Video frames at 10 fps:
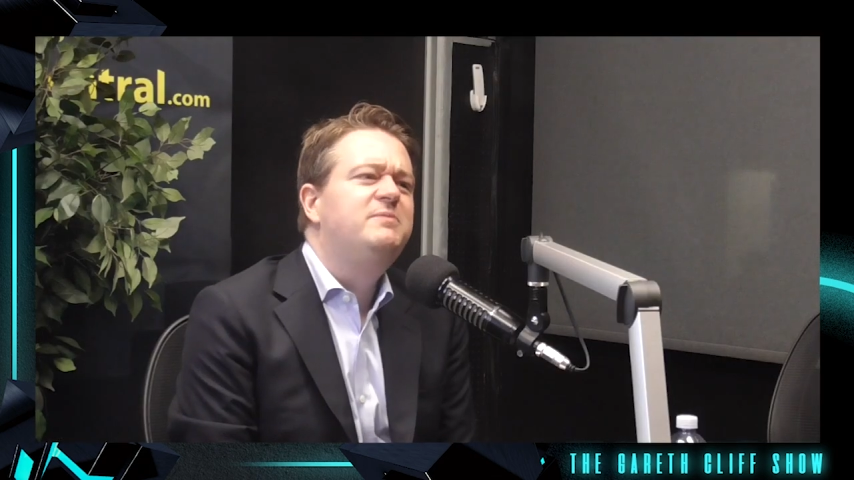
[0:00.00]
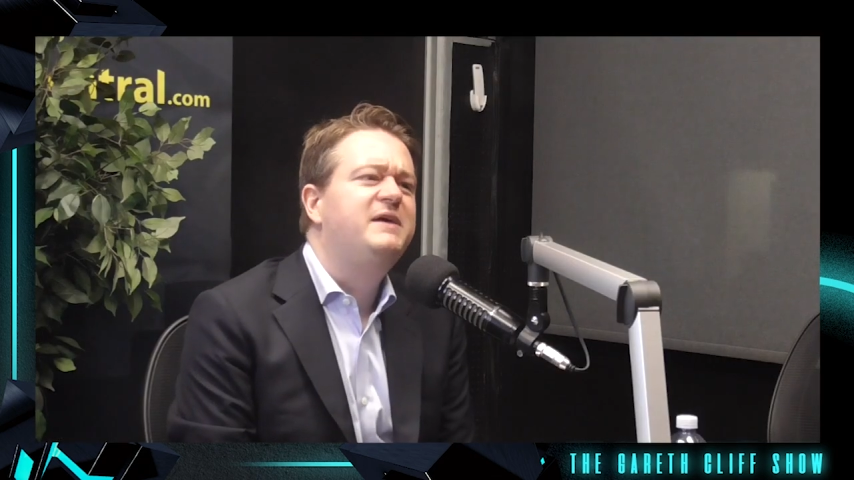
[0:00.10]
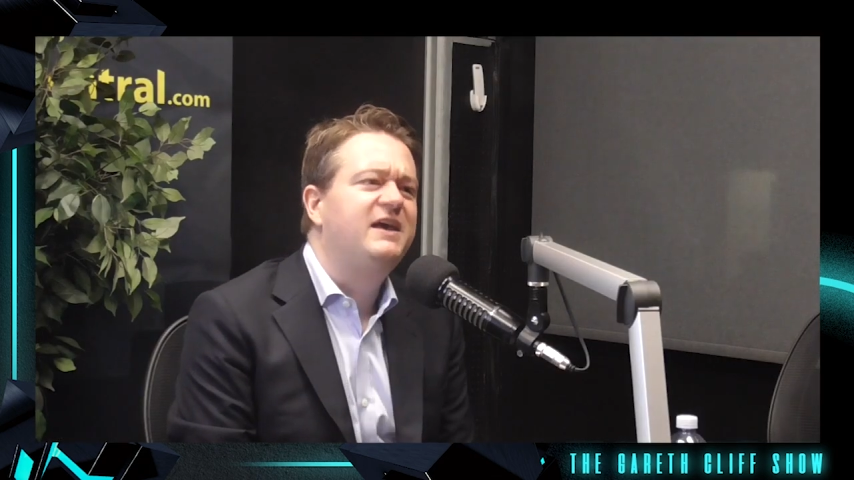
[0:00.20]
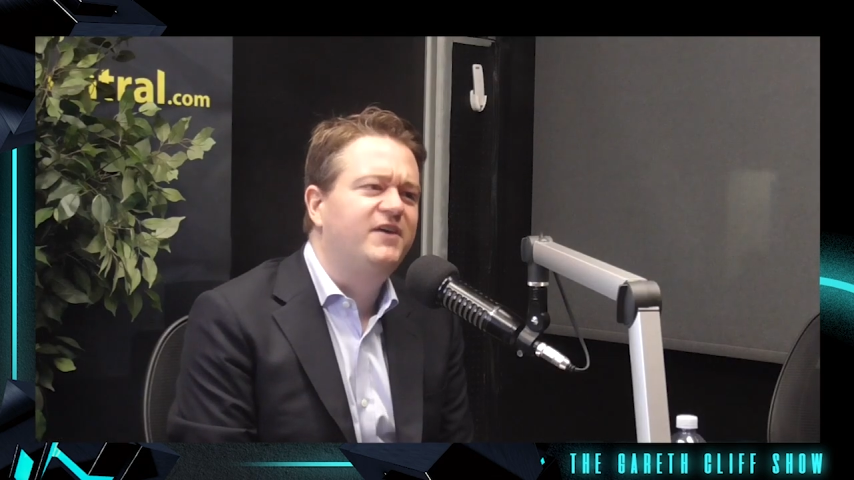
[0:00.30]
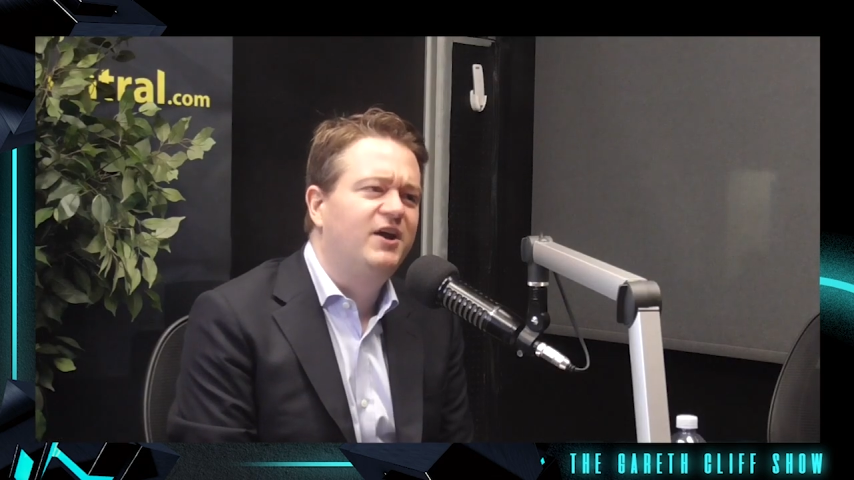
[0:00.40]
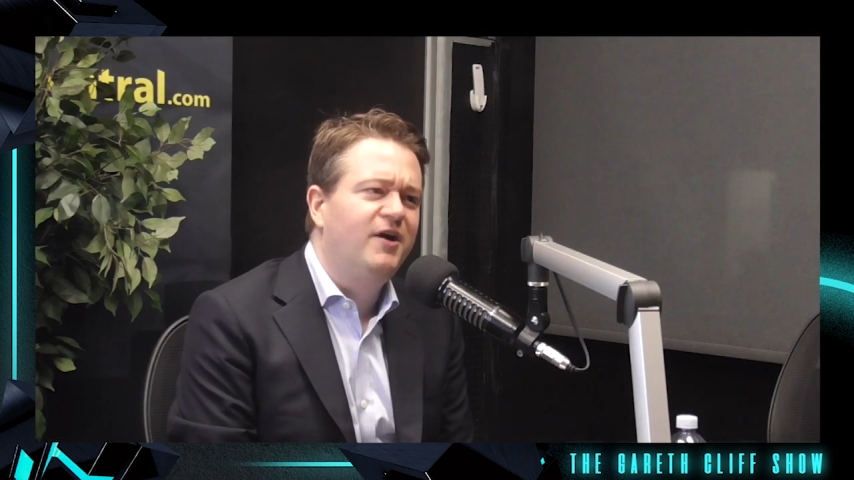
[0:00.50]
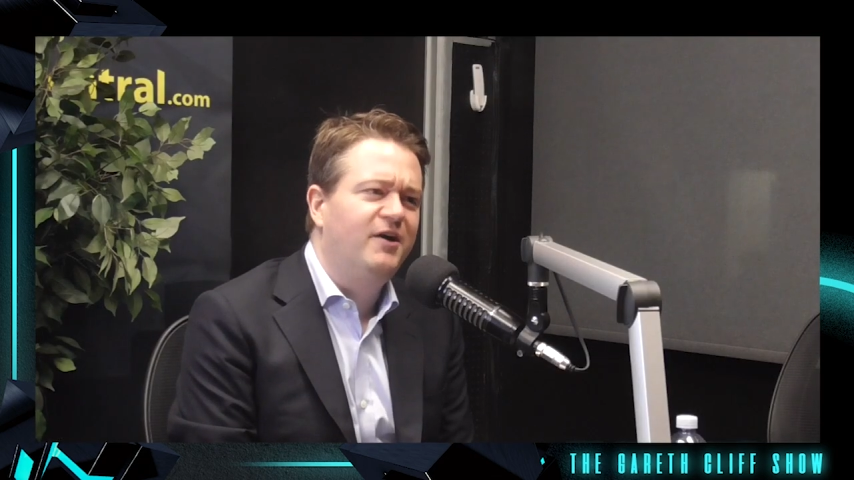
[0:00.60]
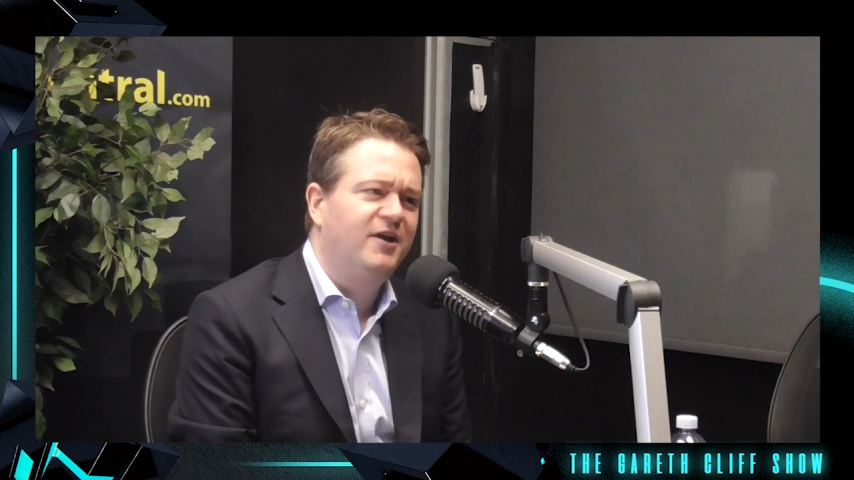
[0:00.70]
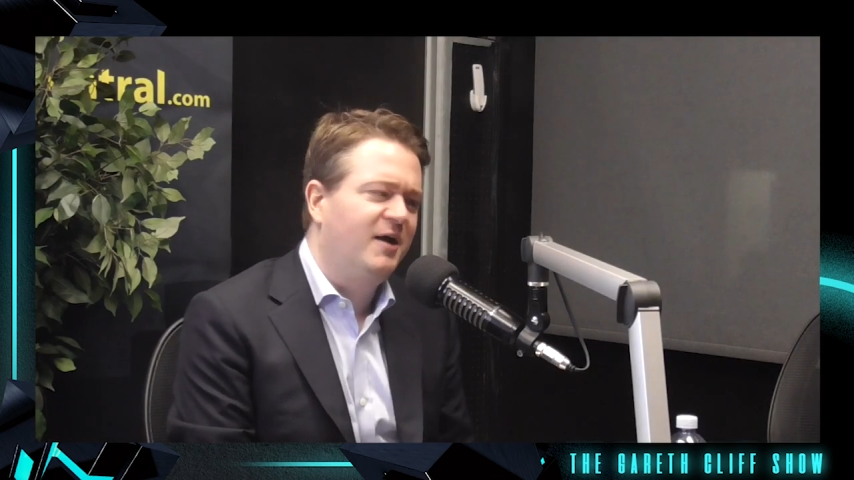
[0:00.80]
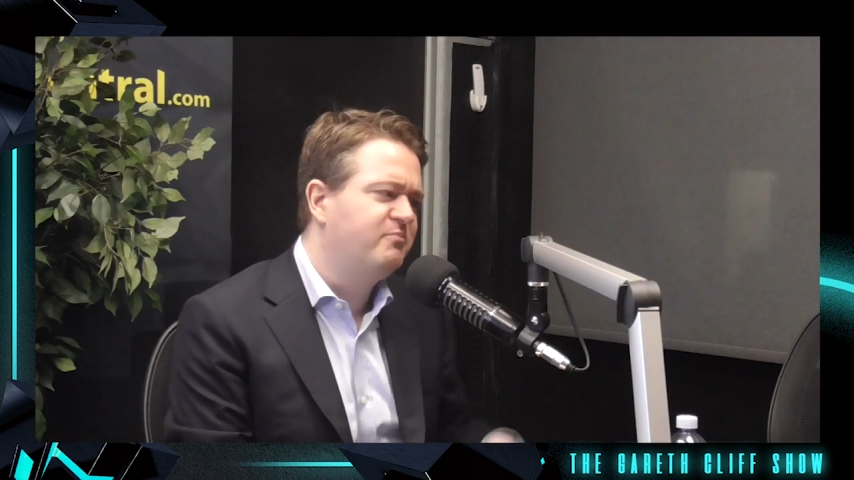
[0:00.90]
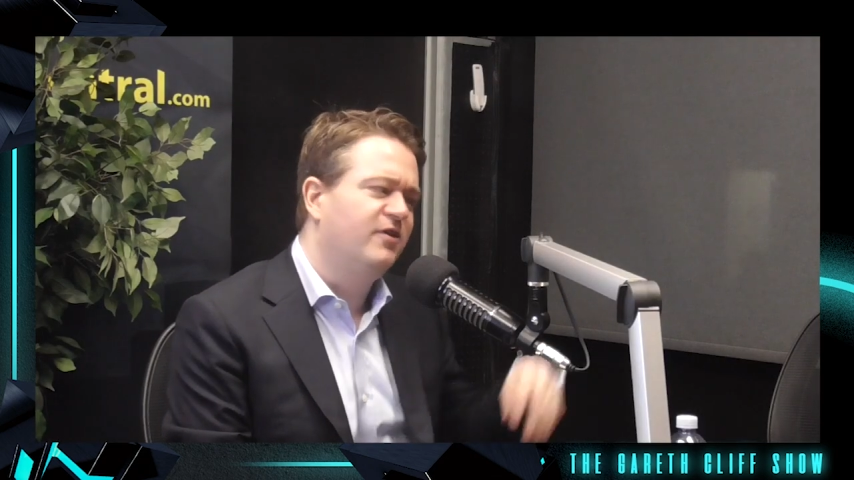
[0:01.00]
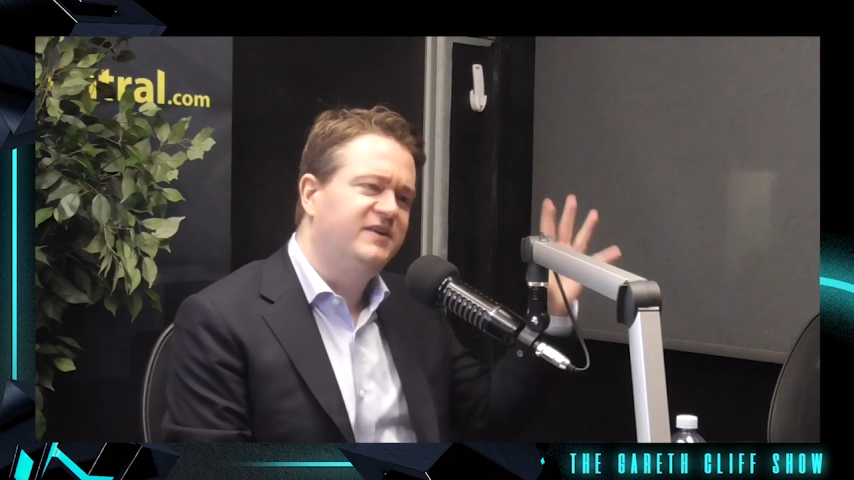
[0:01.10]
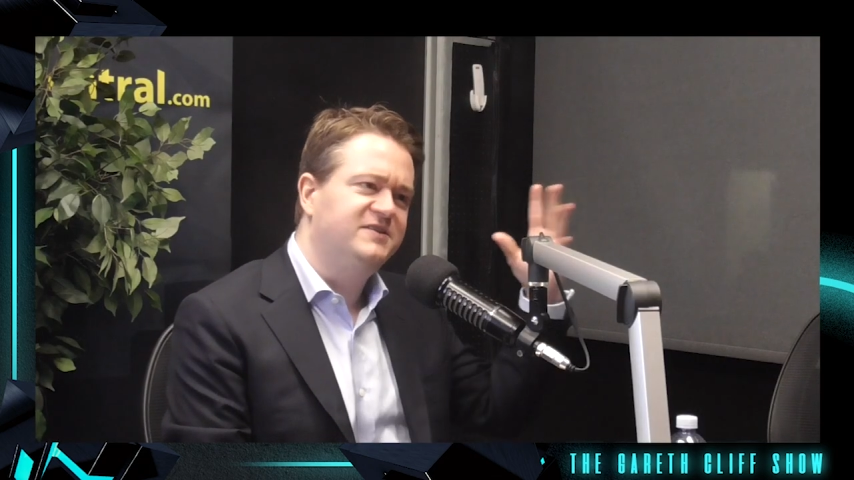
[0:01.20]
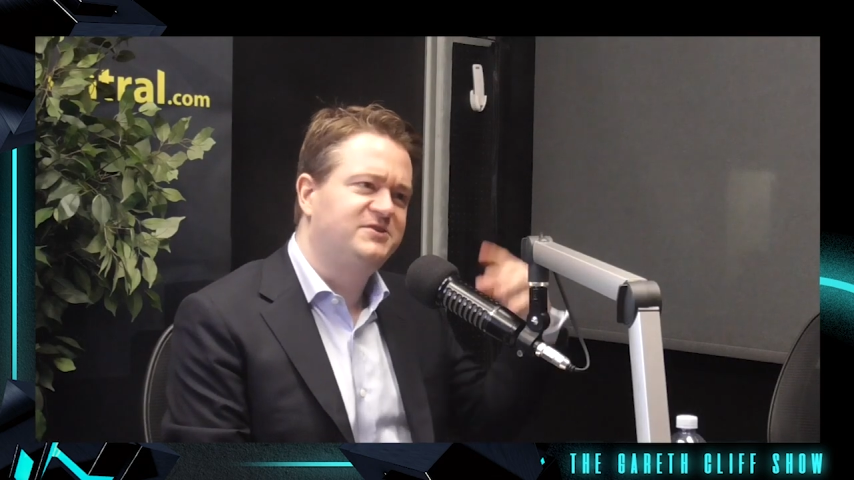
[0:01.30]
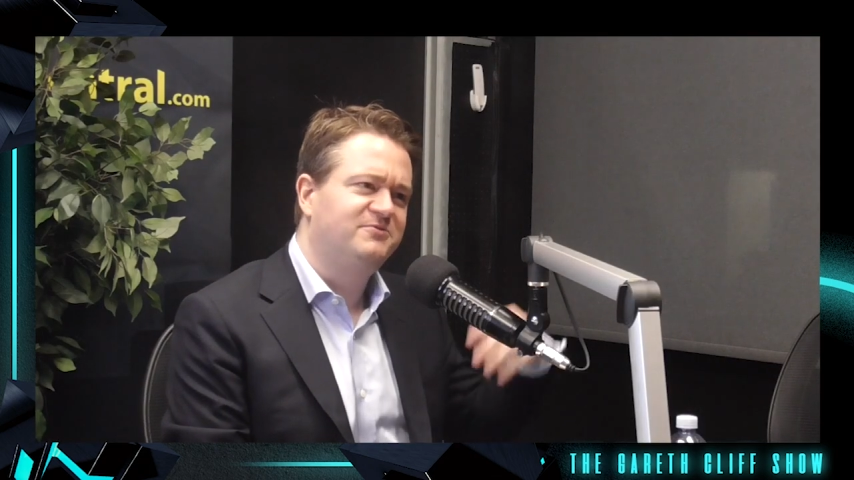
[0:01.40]
should be given her own
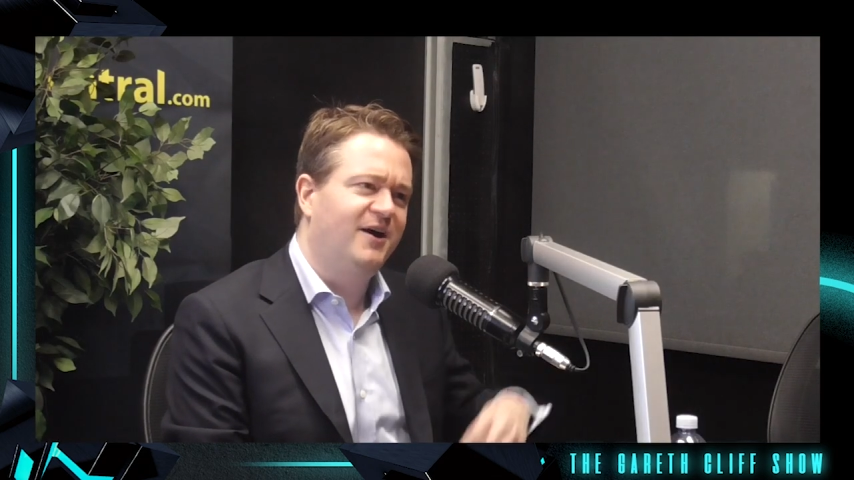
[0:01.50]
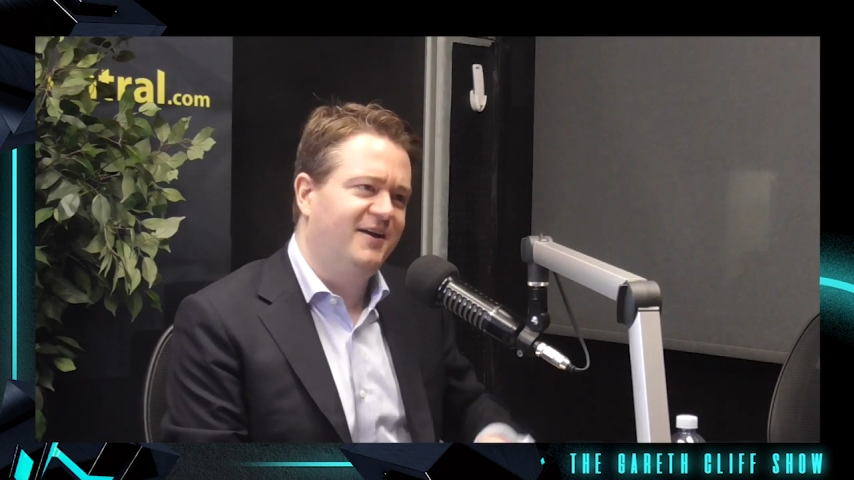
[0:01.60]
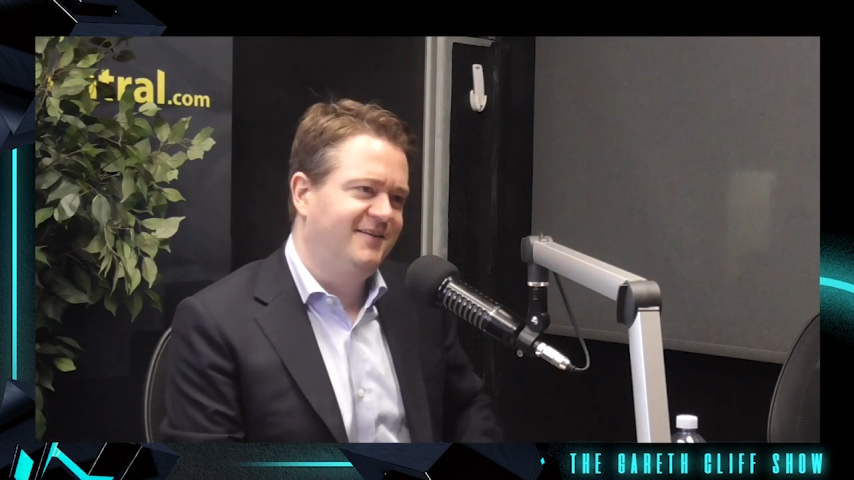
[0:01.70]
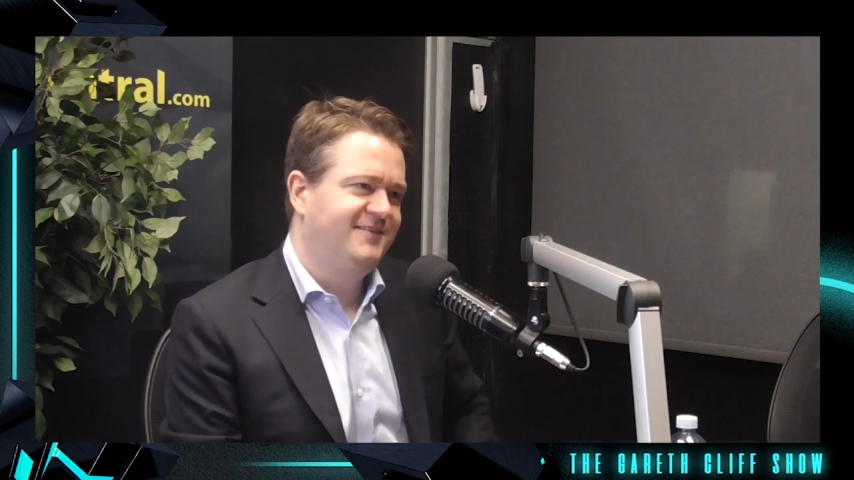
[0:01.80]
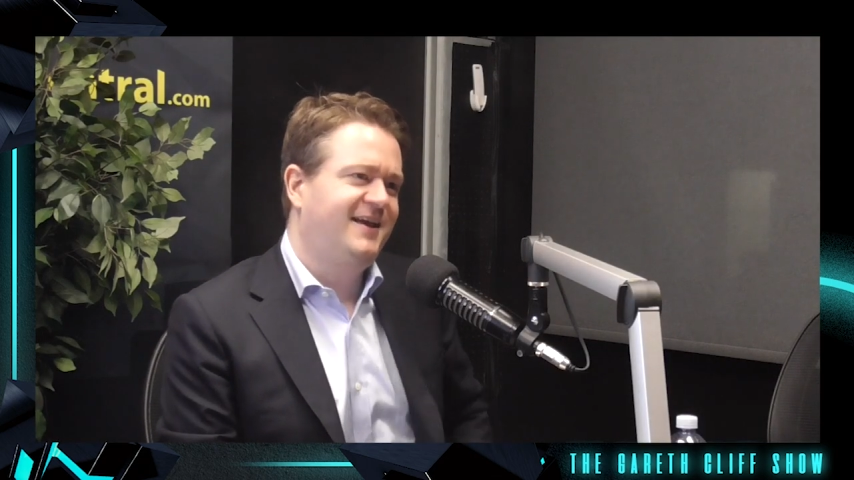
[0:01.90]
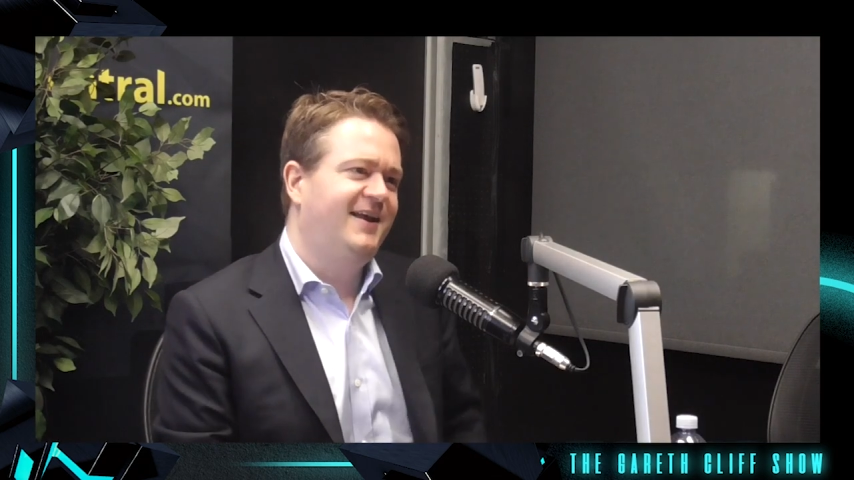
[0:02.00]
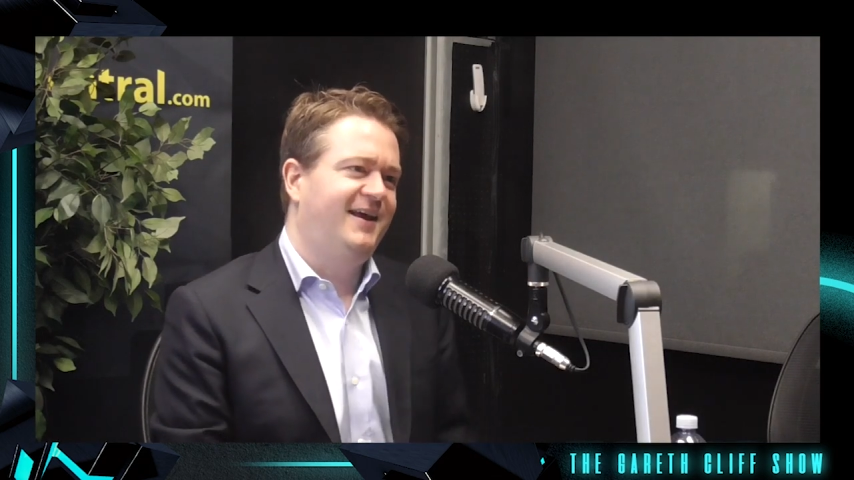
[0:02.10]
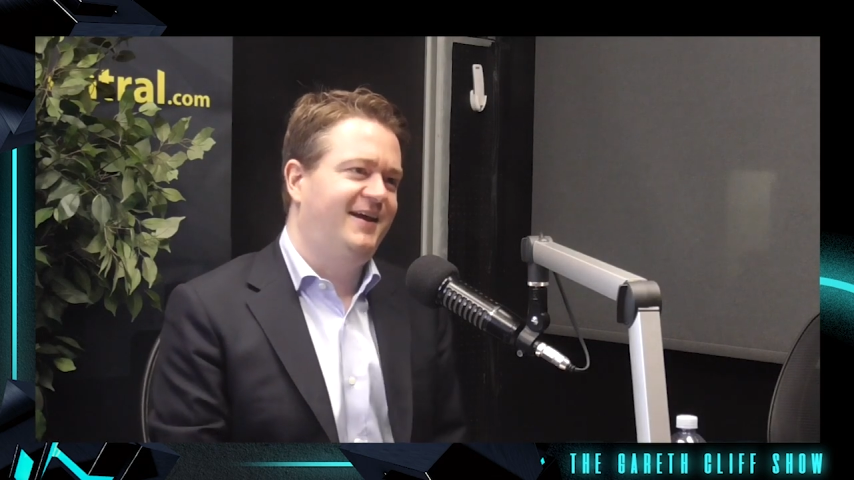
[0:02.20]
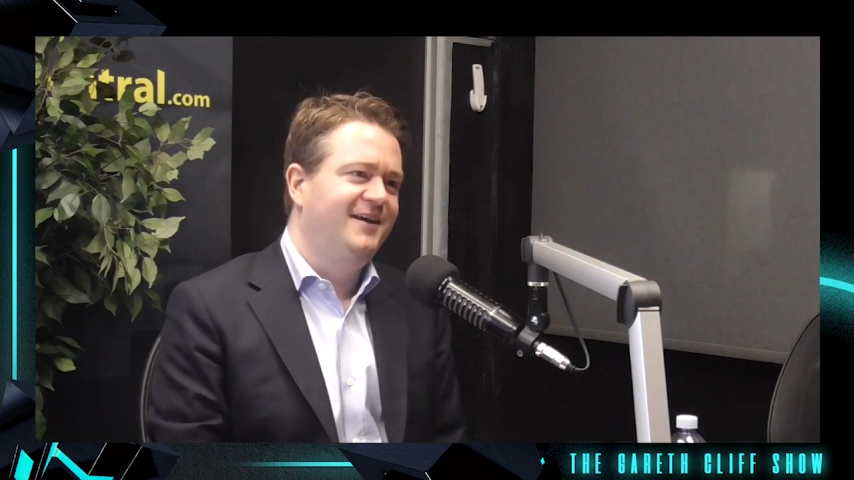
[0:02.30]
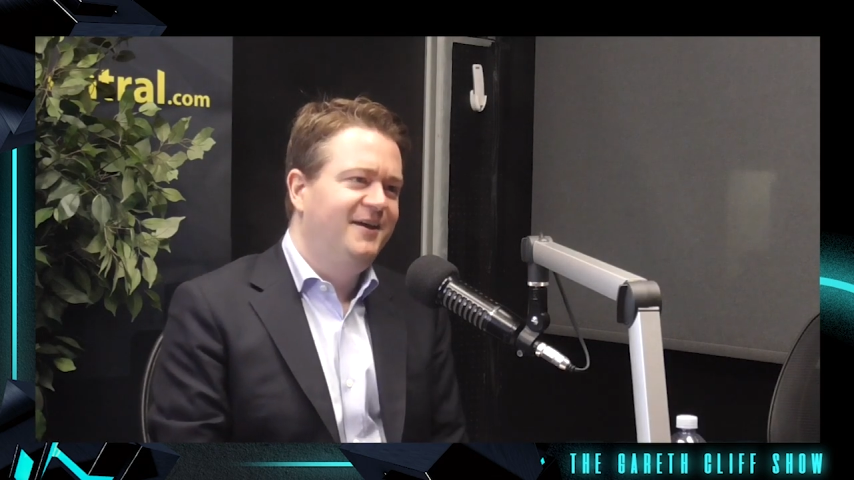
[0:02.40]
province to run. Exactly.